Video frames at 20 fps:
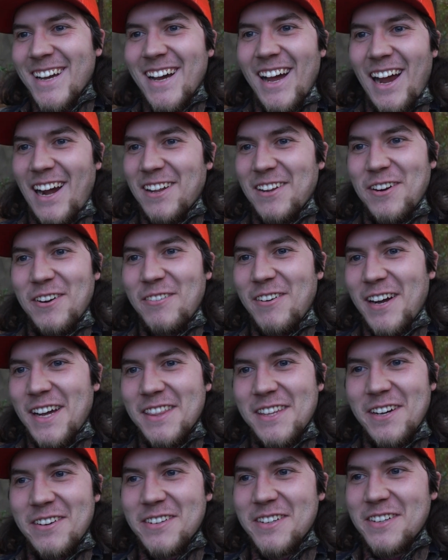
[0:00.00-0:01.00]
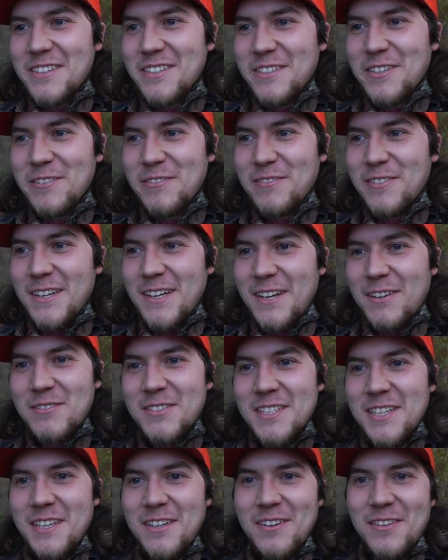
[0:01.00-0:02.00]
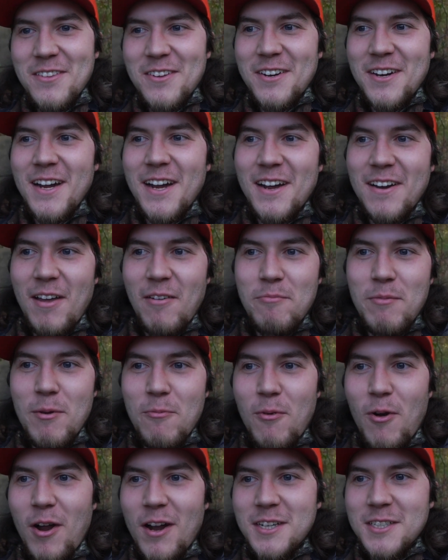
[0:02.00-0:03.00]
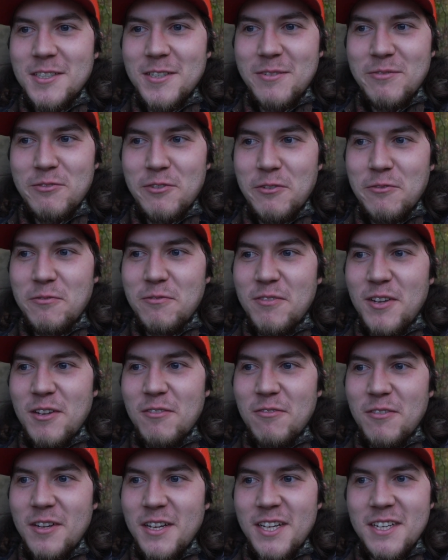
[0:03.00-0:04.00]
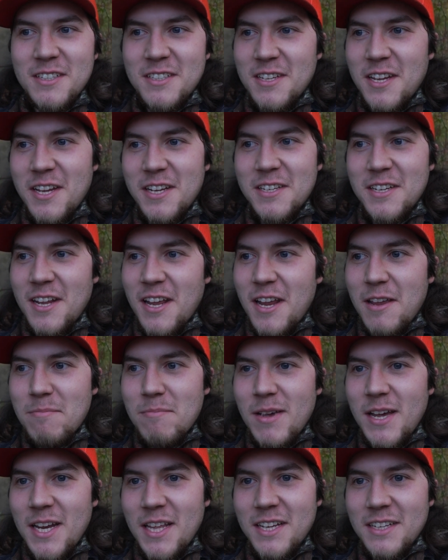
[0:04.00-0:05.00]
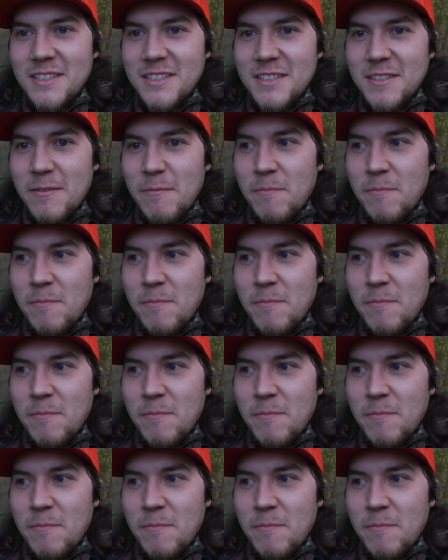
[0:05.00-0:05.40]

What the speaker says: I don't know why that was so fun. I'm sitting on the ground. I've been watching them for 15, 16 minutes.